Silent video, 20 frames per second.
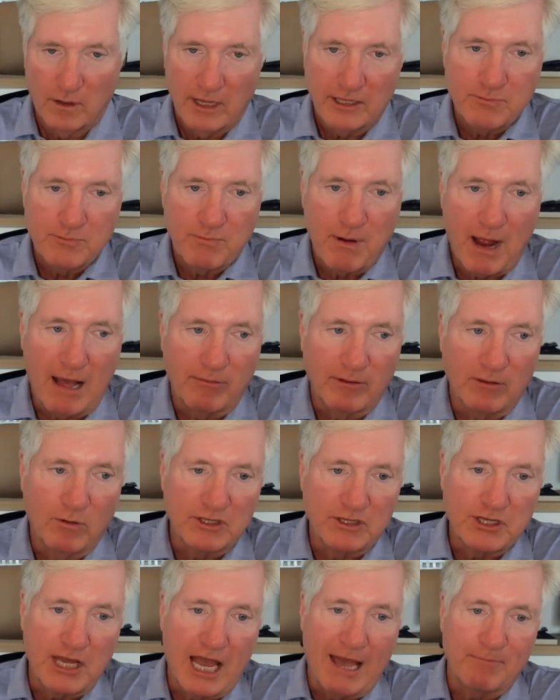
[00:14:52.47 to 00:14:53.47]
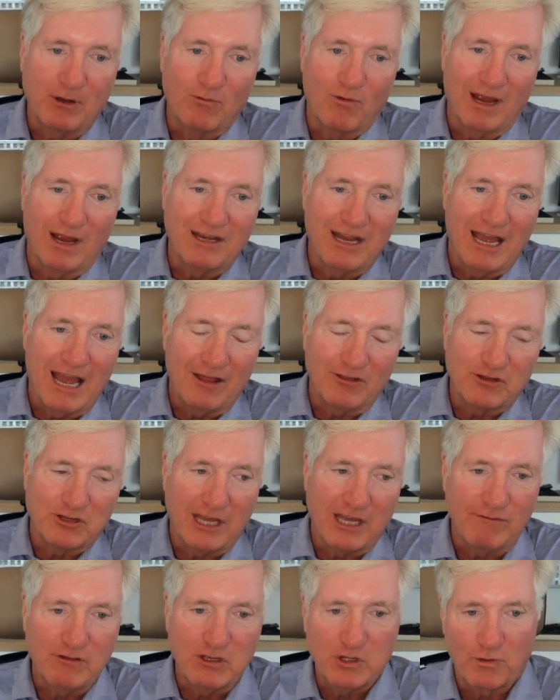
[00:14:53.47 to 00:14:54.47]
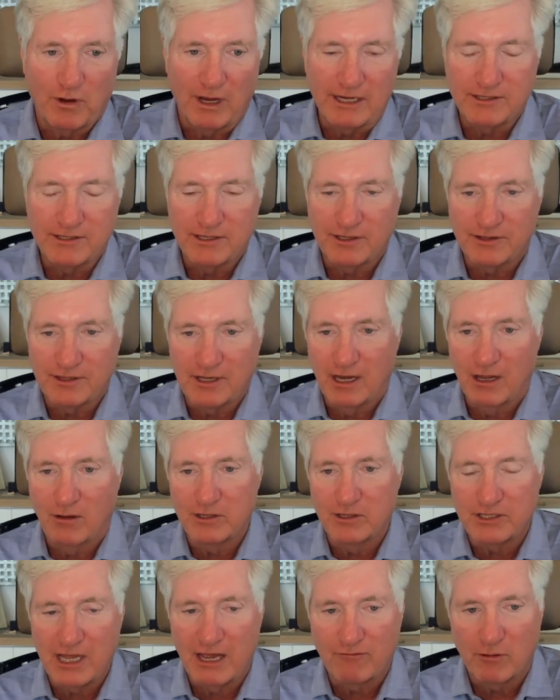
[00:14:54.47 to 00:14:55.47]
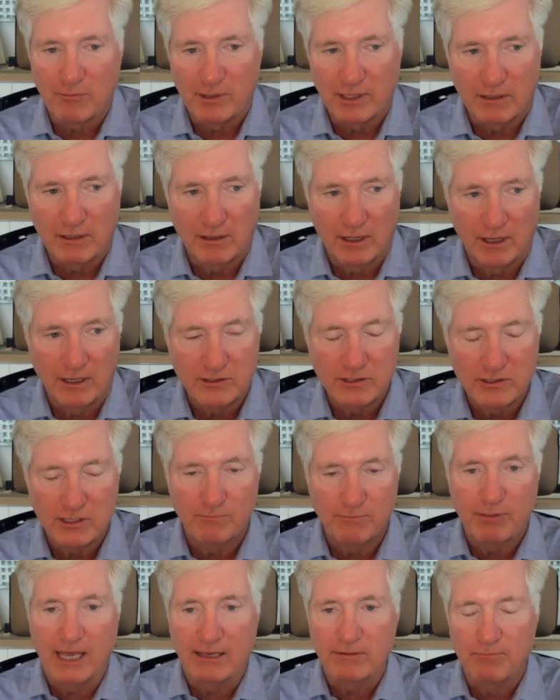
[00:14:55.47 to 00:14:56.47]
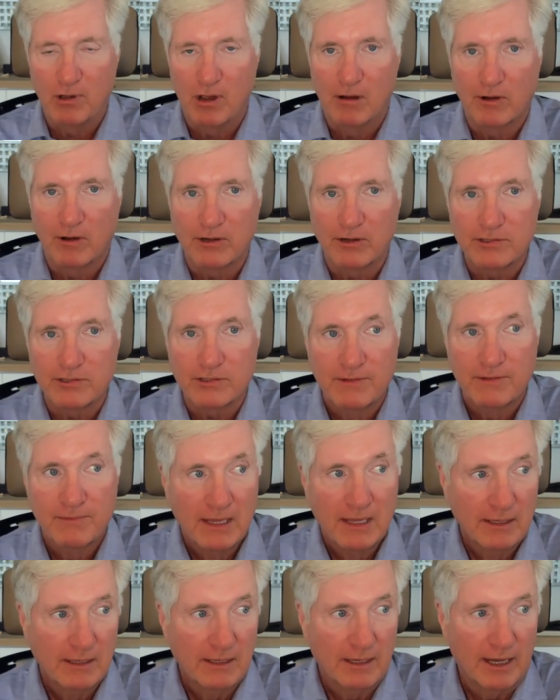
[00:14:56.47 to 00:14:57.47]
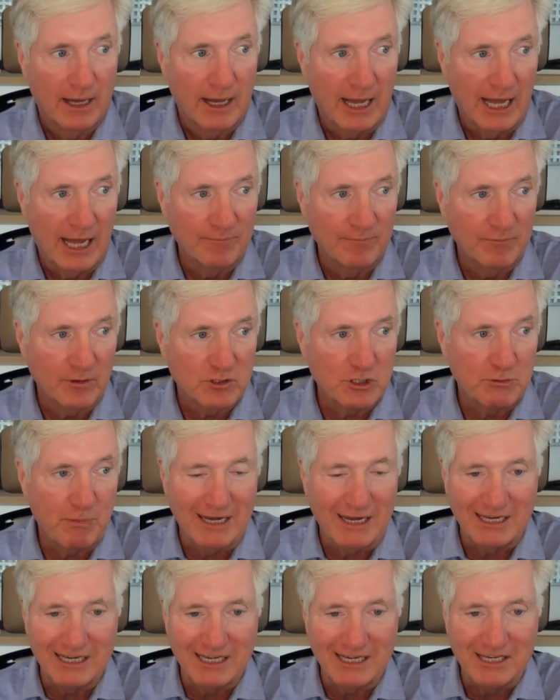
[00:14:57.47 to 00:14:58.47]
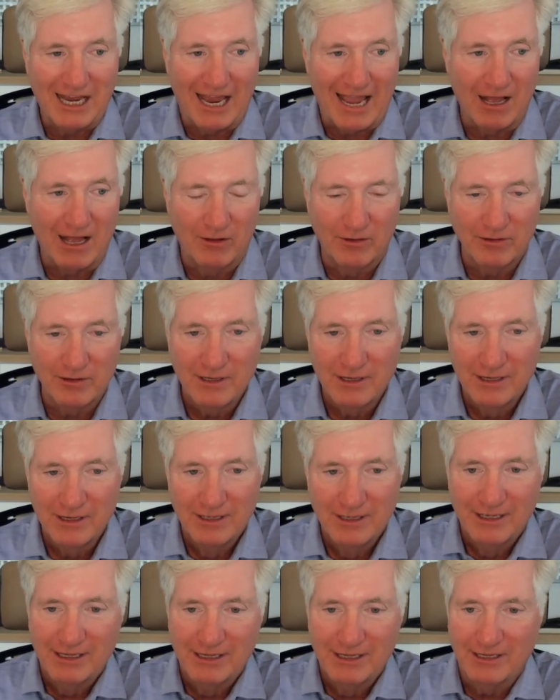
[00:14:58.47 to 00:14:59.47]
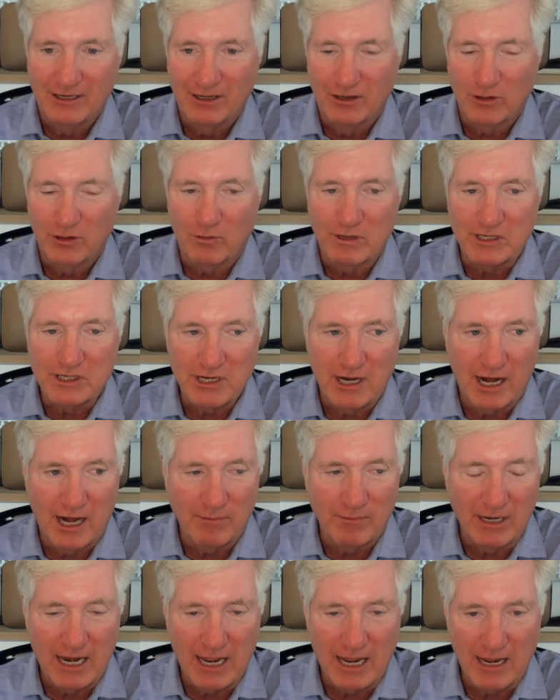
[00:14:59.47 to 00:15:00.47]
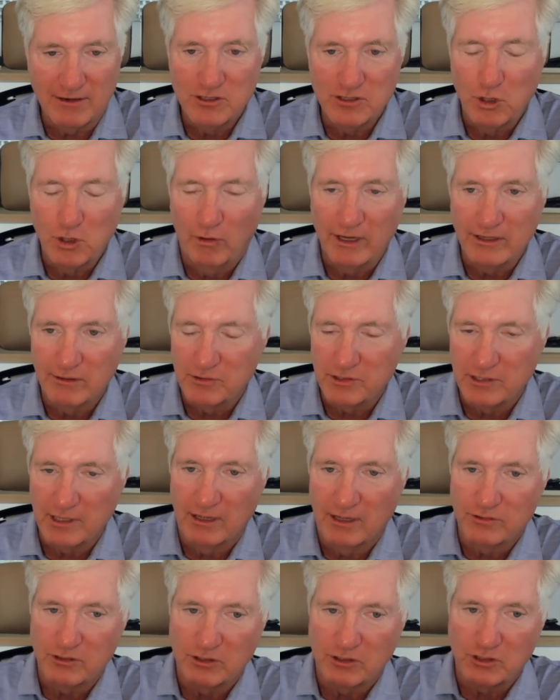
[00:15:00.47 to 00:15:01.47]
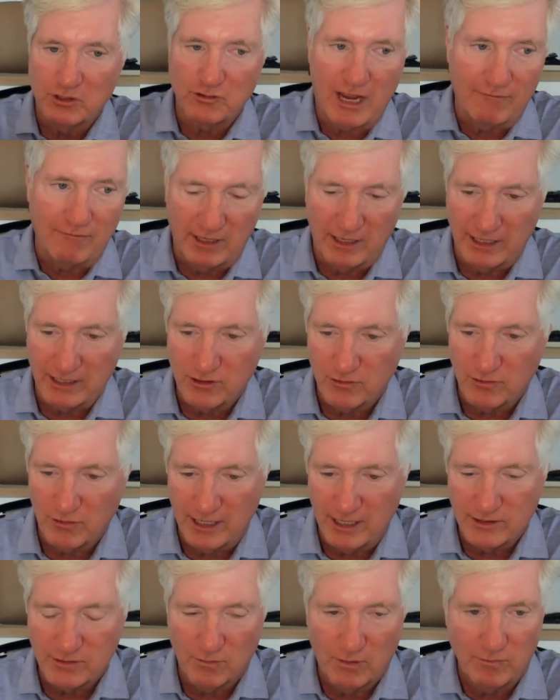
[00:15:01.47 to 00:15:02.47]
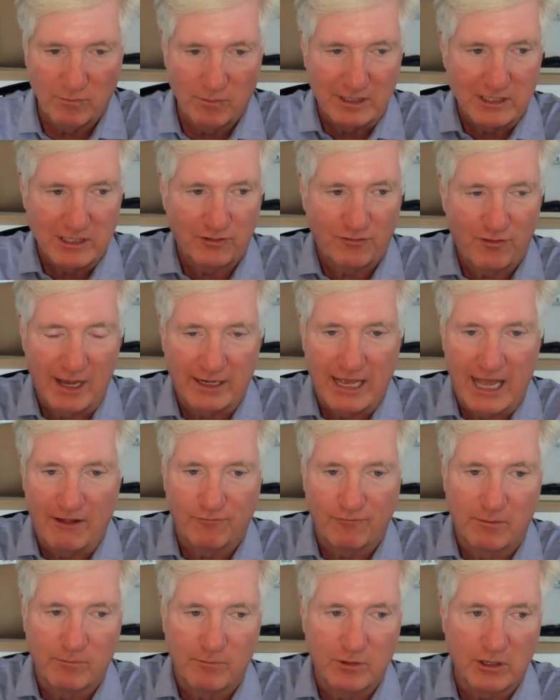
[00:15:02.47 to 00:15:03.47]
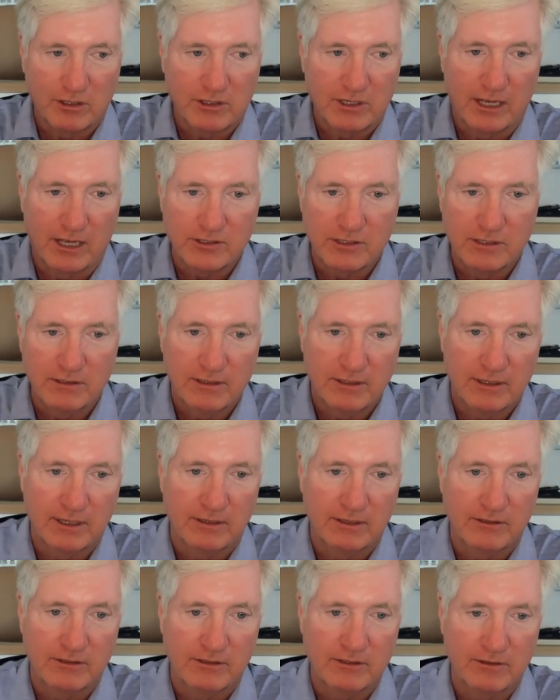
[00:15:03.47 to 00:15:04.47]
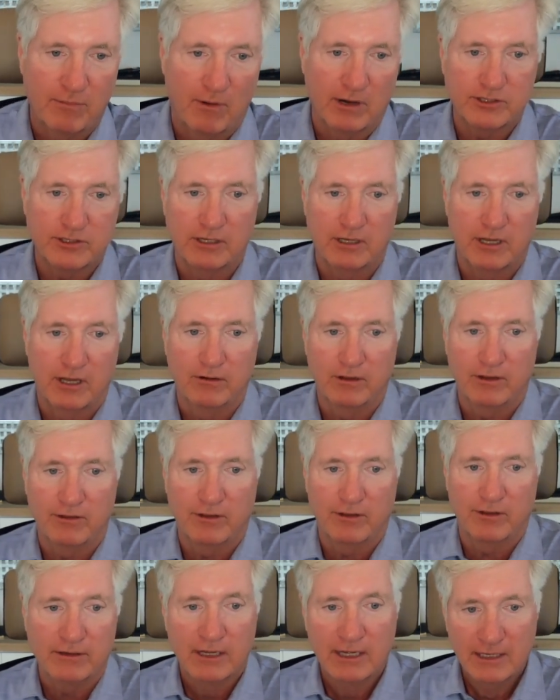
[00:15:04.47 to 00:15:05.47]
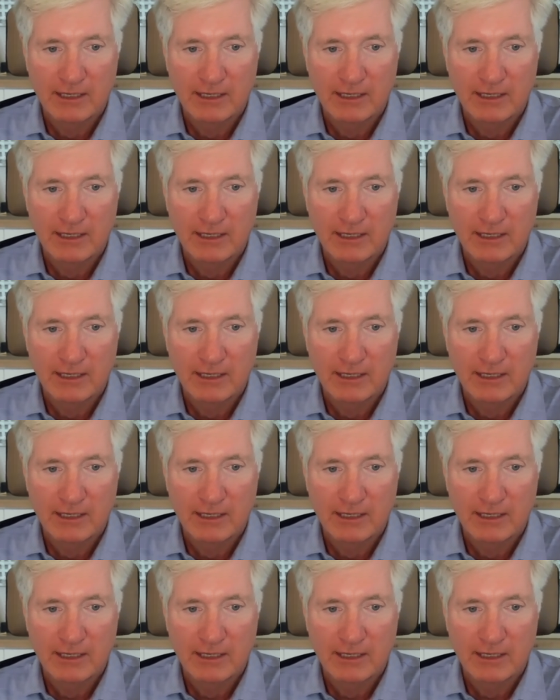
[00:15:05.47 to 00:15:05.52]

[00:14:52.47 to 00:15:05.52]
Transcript: Well, that's probably what's happening right now. The savings rate's at the lowest ever because the baby boomers They're spending down, you know, their retirement, enjoying themselves. They're traveling like crazy. What we just find out from your cousin in Barcelona that